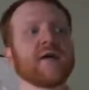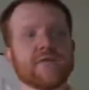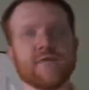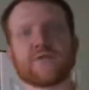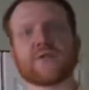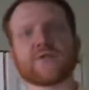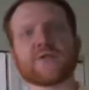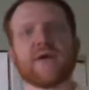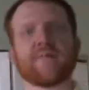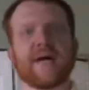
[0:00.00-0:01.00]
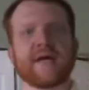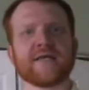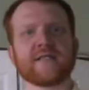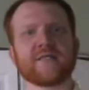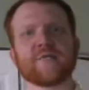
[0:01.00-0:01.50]
The first drawback
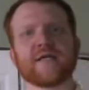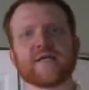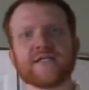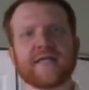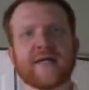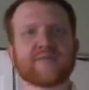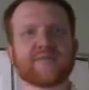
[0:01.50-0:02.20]
is because adaptive